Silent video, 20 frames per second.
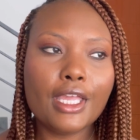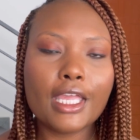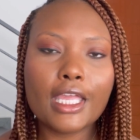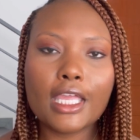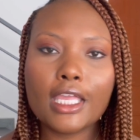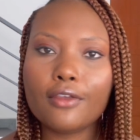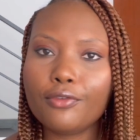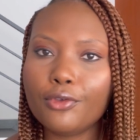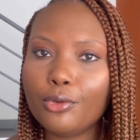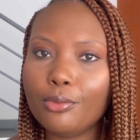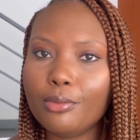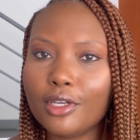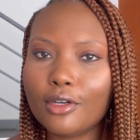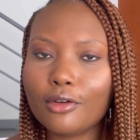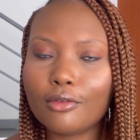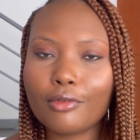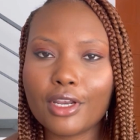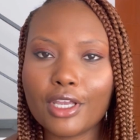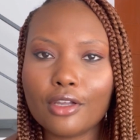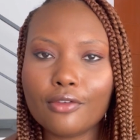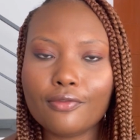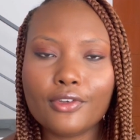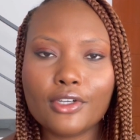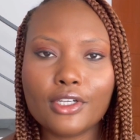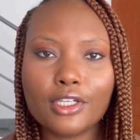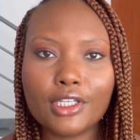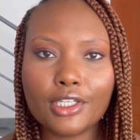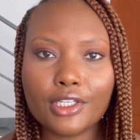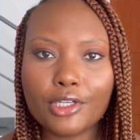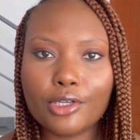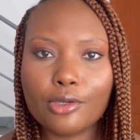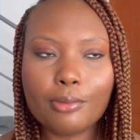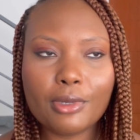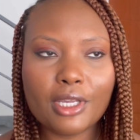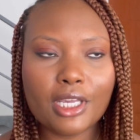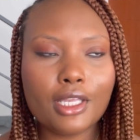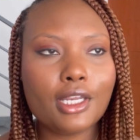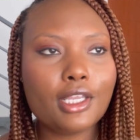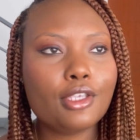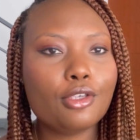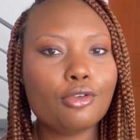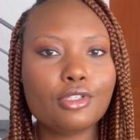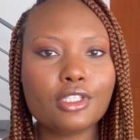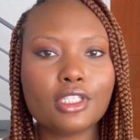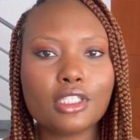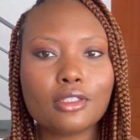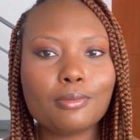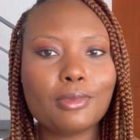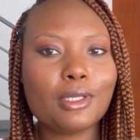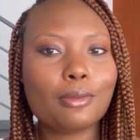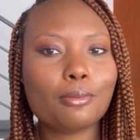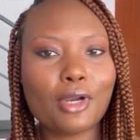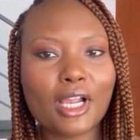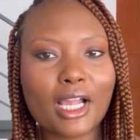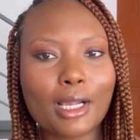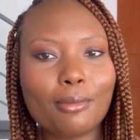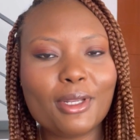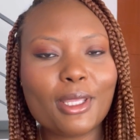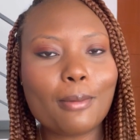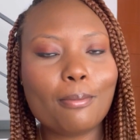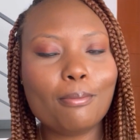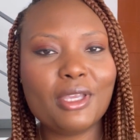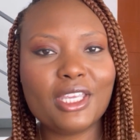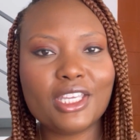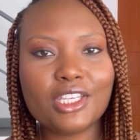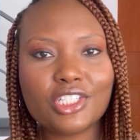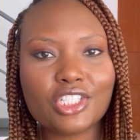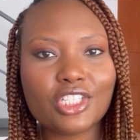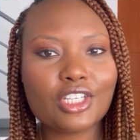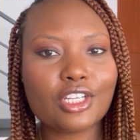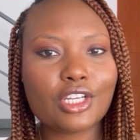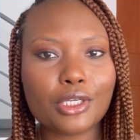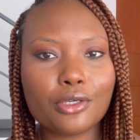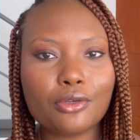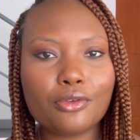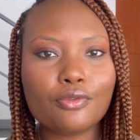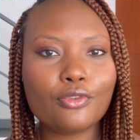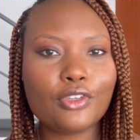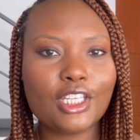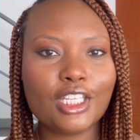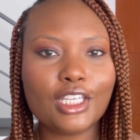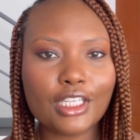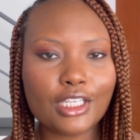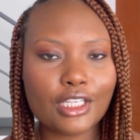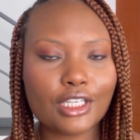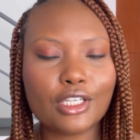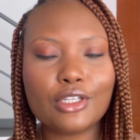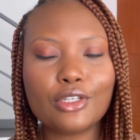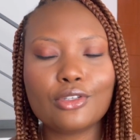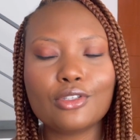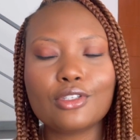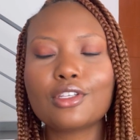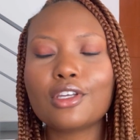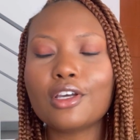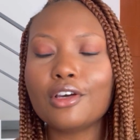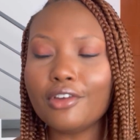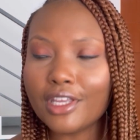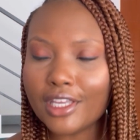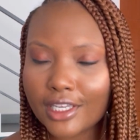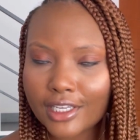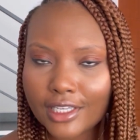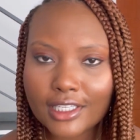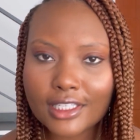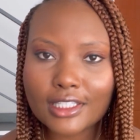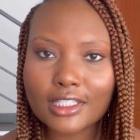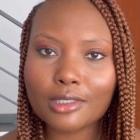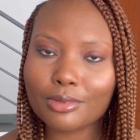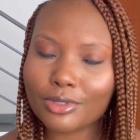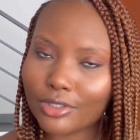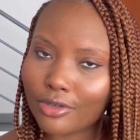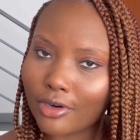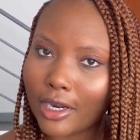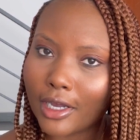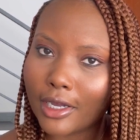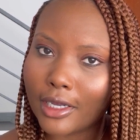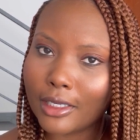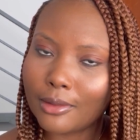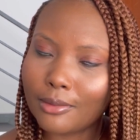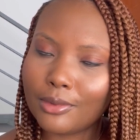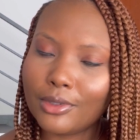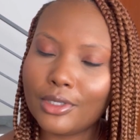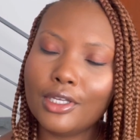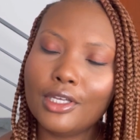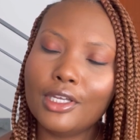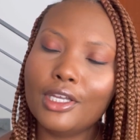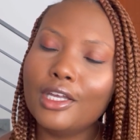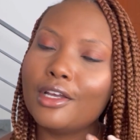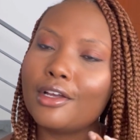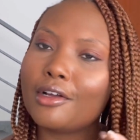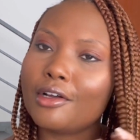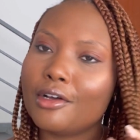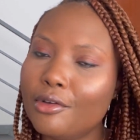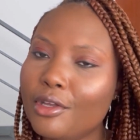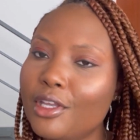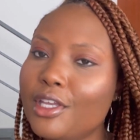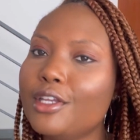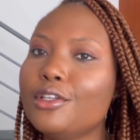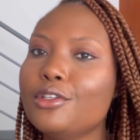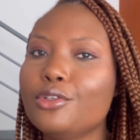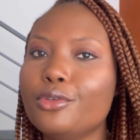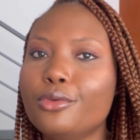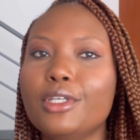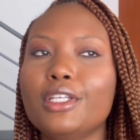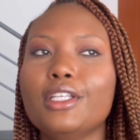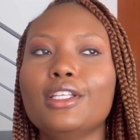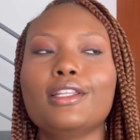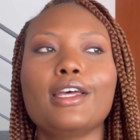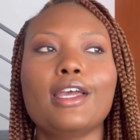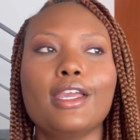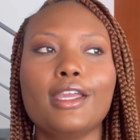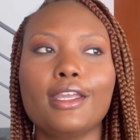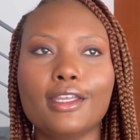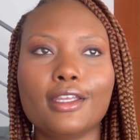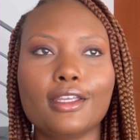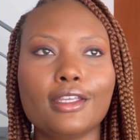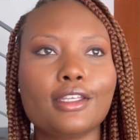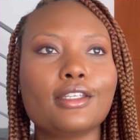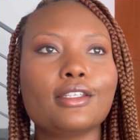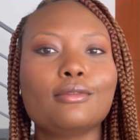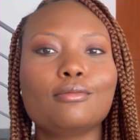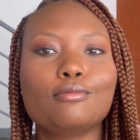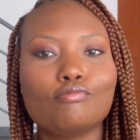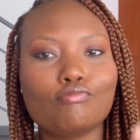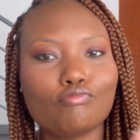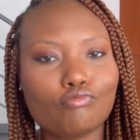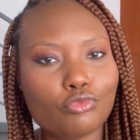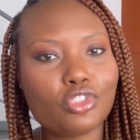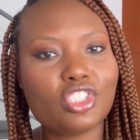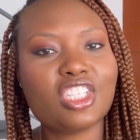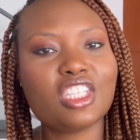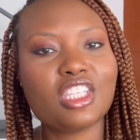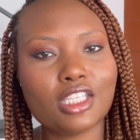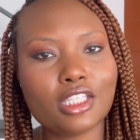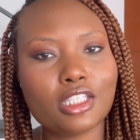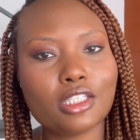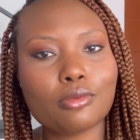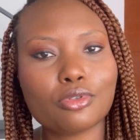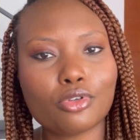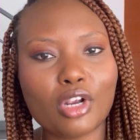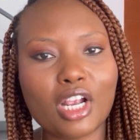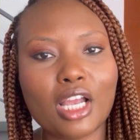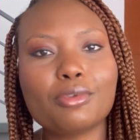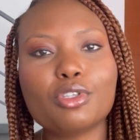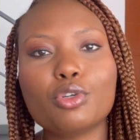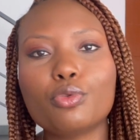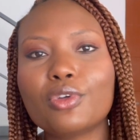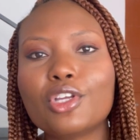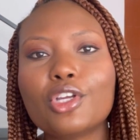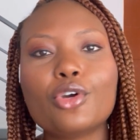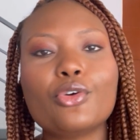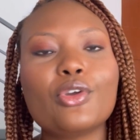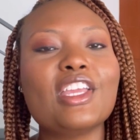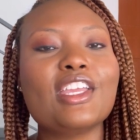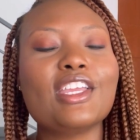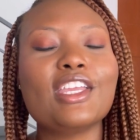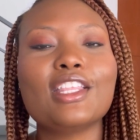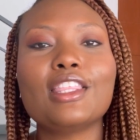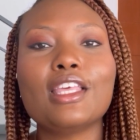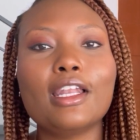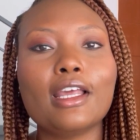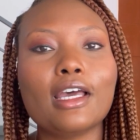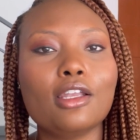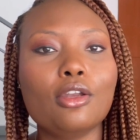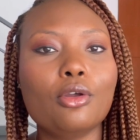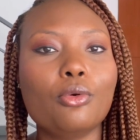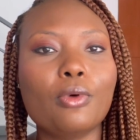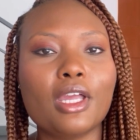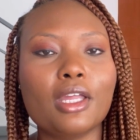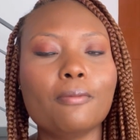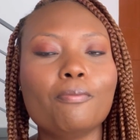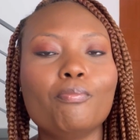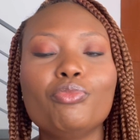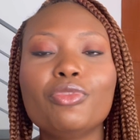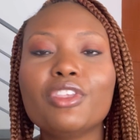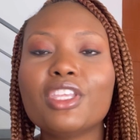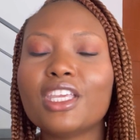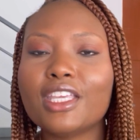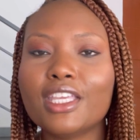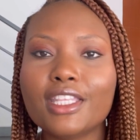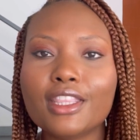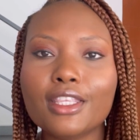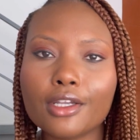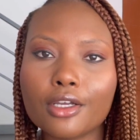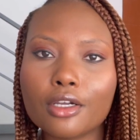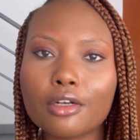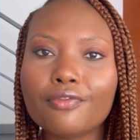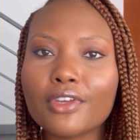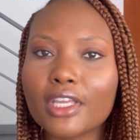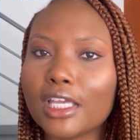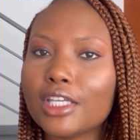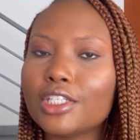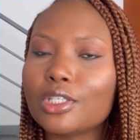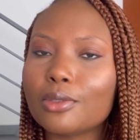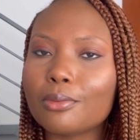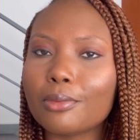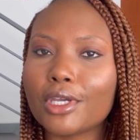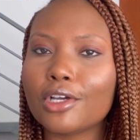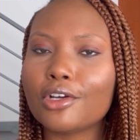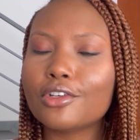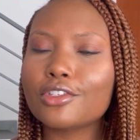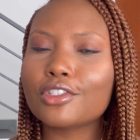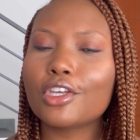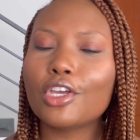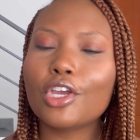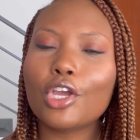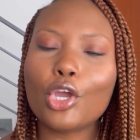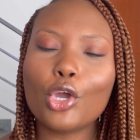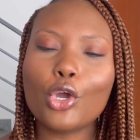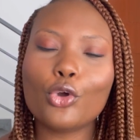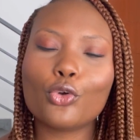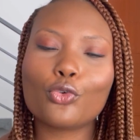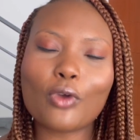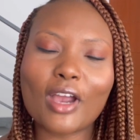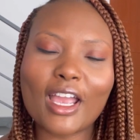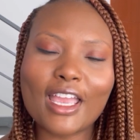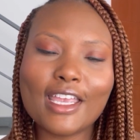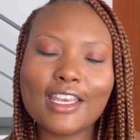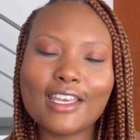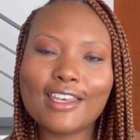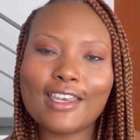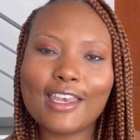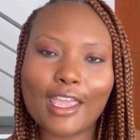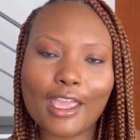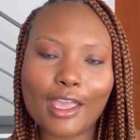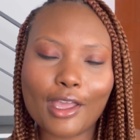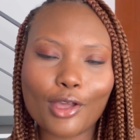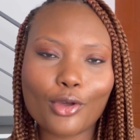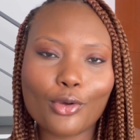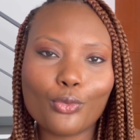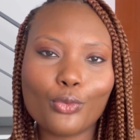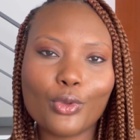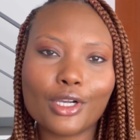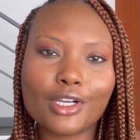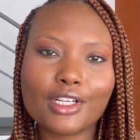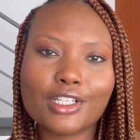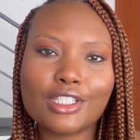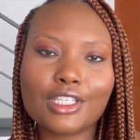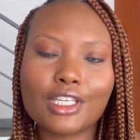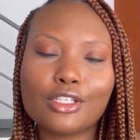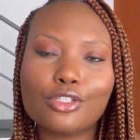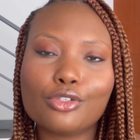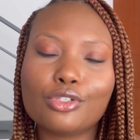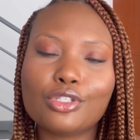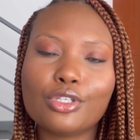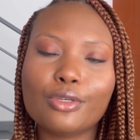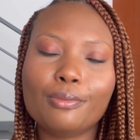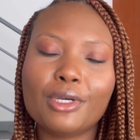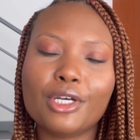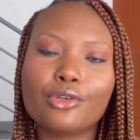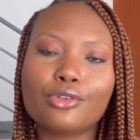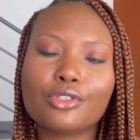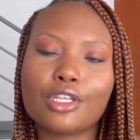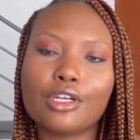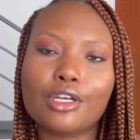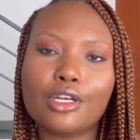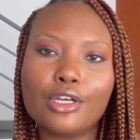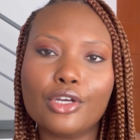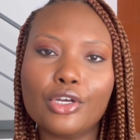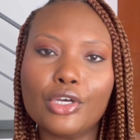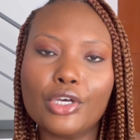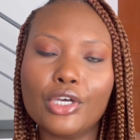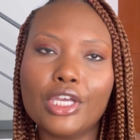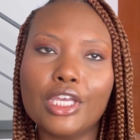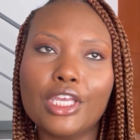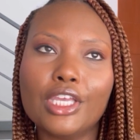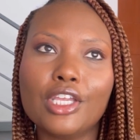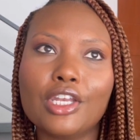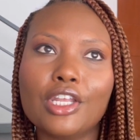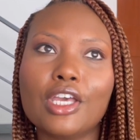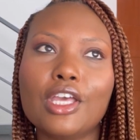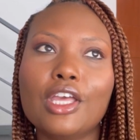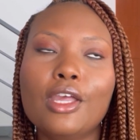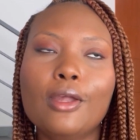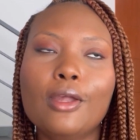If you've been around for a little bit and you just been probably binging on videos, go ahead and hit subscribe. Go ahead and do it, just hit subscribe so we can go ahead and get that out of the way. And hit the notification bells. Right now, we are scheduled to post on